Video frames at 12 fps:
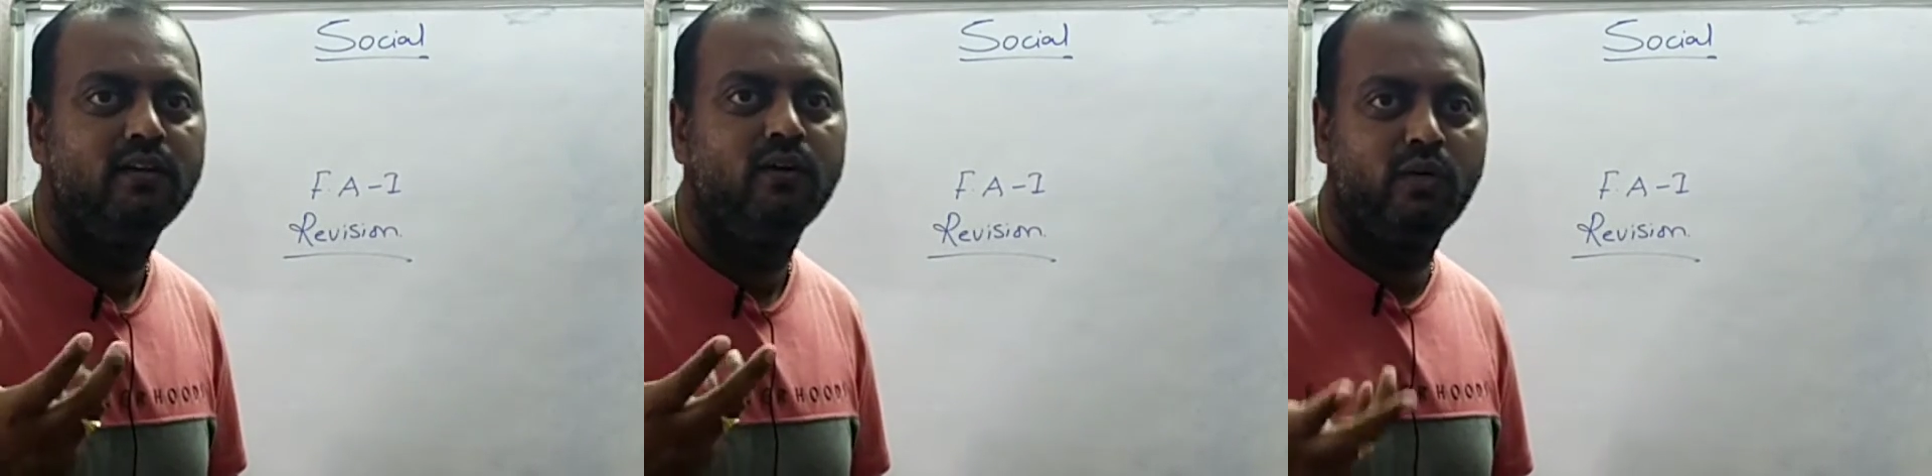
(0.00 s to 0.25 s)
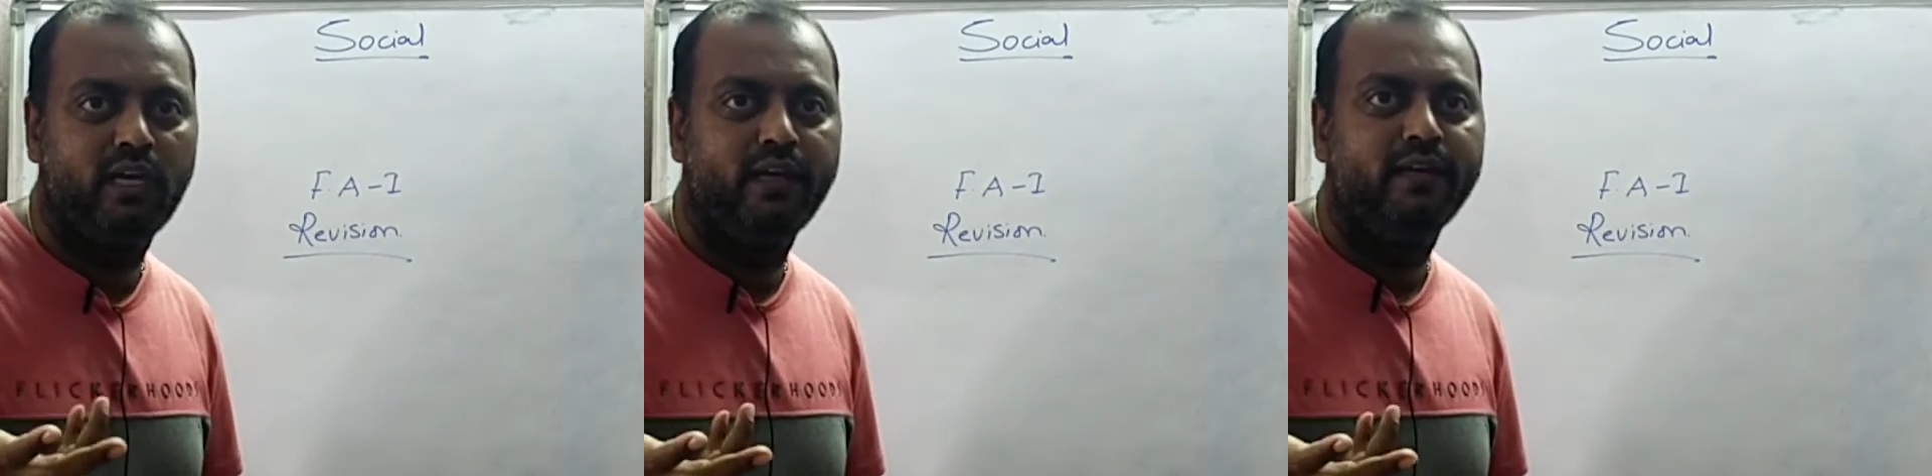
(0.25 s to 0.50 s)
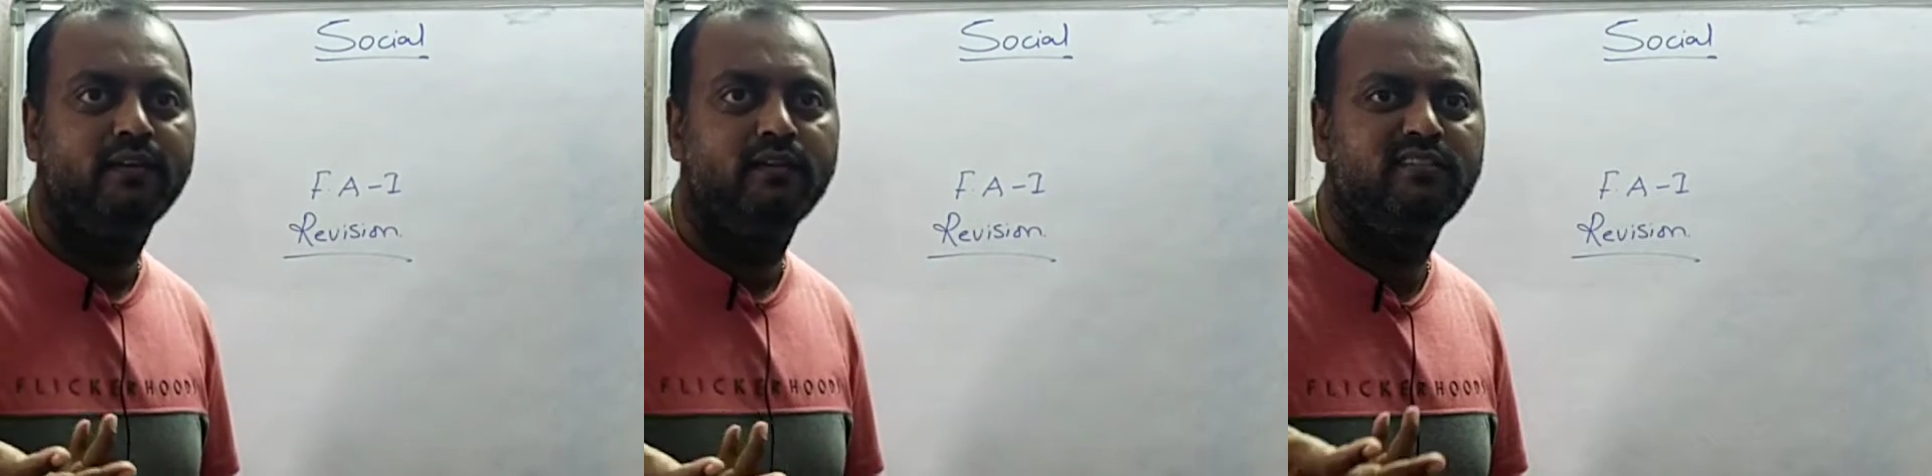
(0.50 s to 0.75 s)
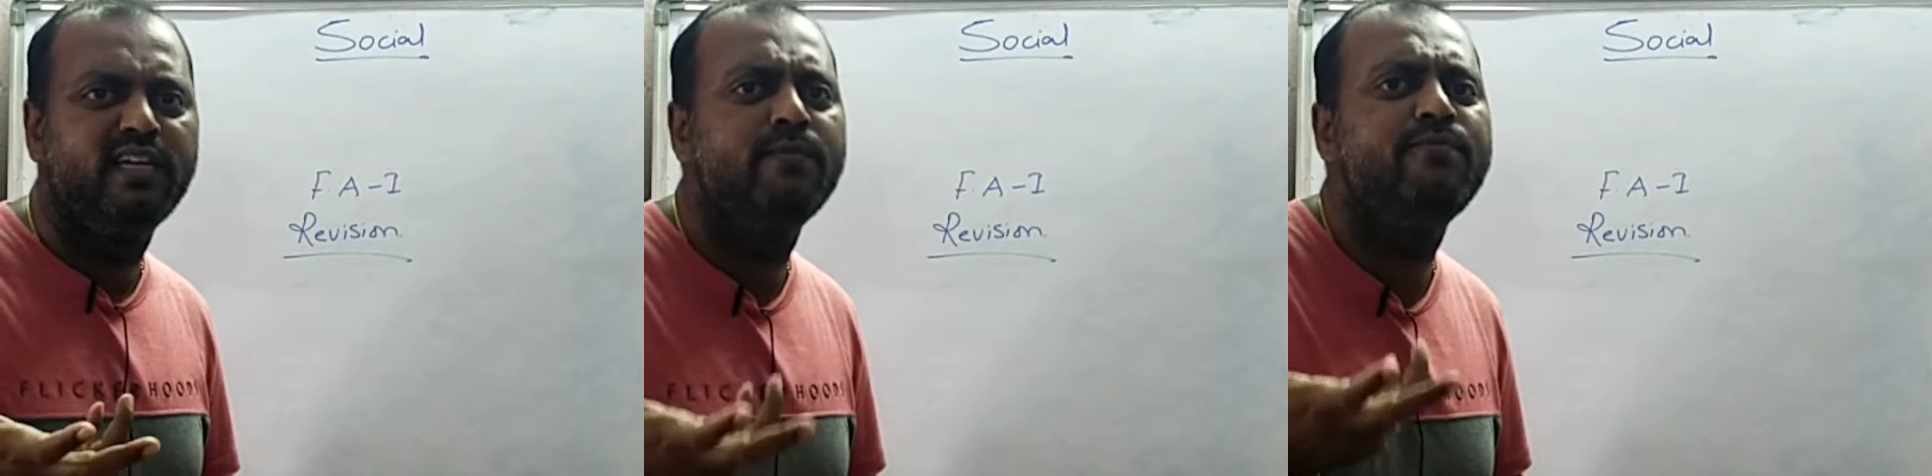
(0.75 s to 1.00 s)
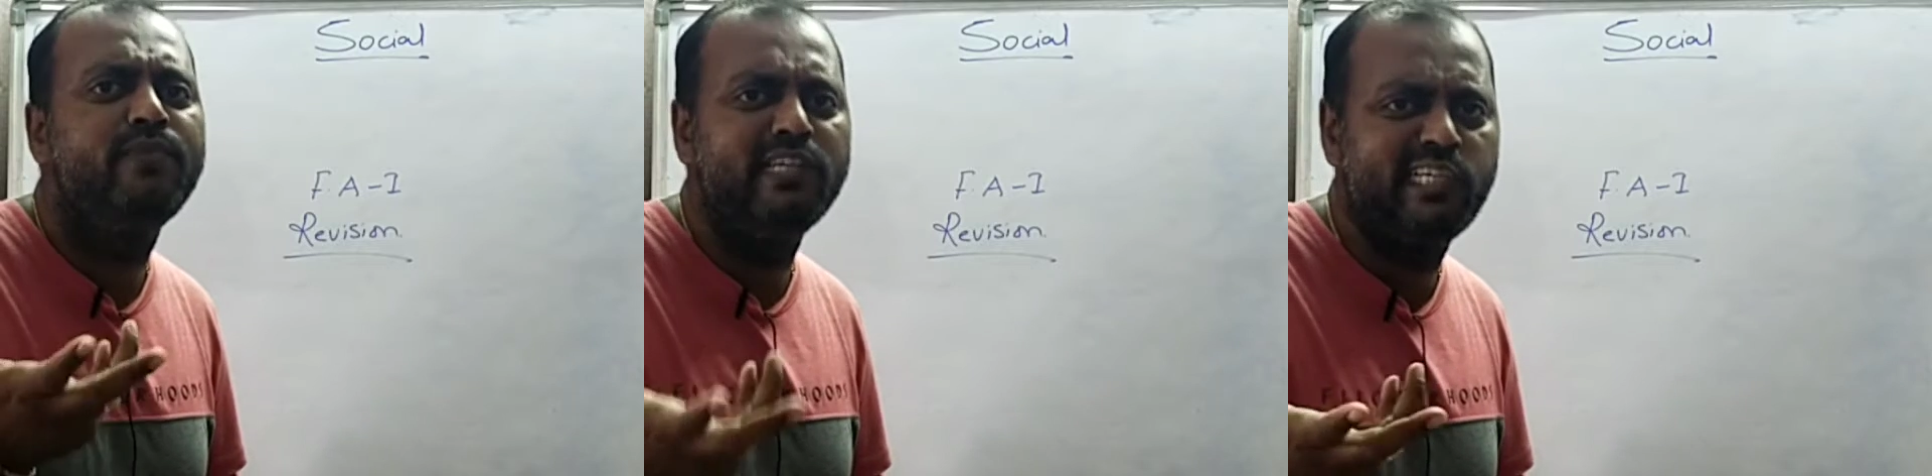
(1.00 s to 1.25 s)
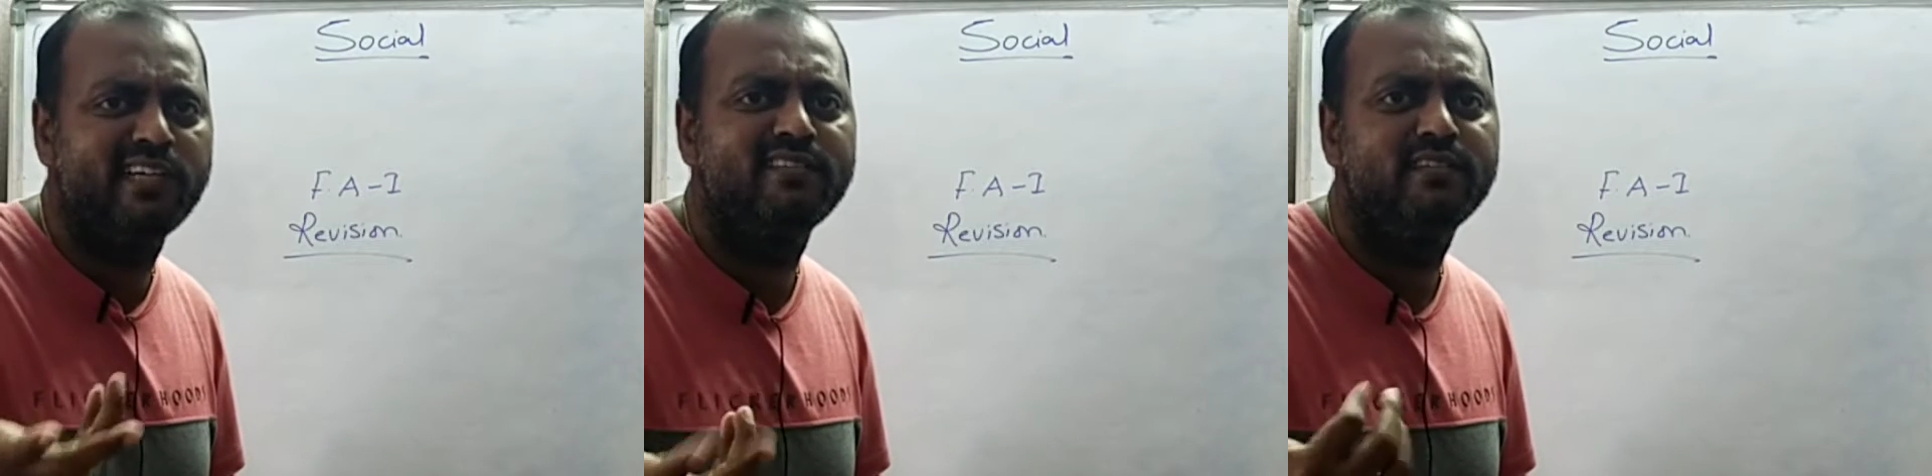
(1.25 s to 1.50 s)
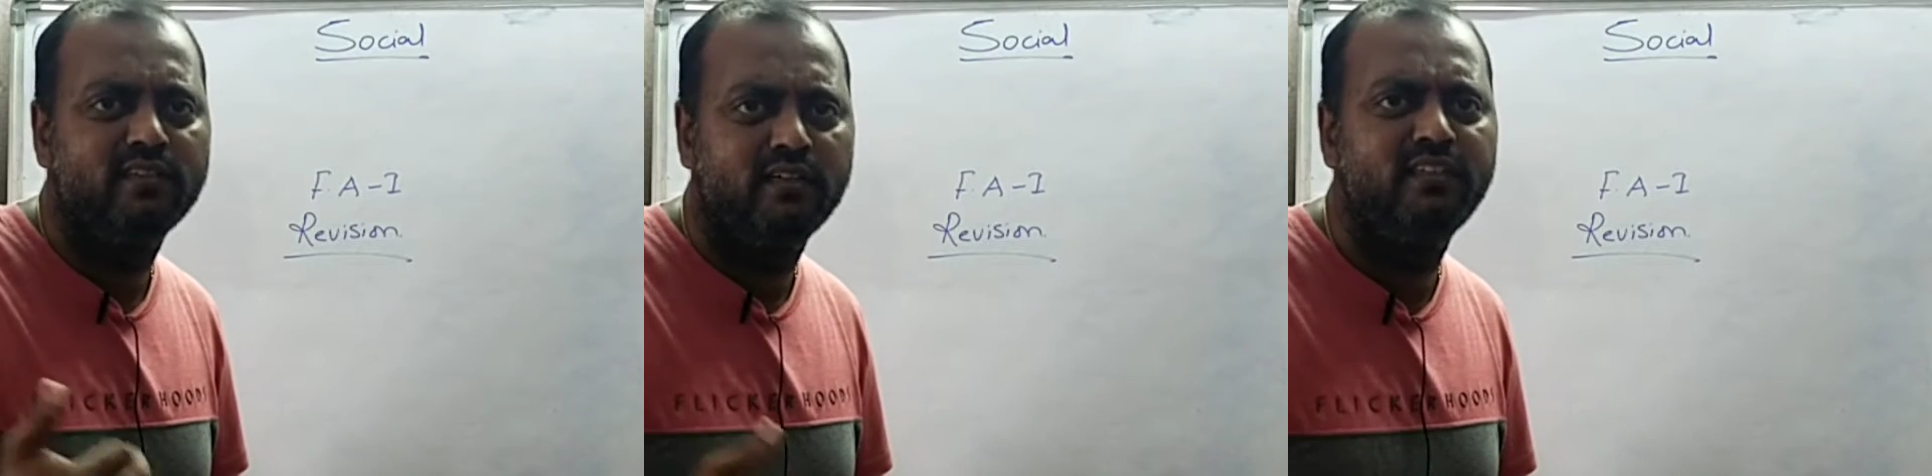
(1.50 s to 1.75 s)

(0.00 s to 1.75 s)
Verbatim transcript: okay, same features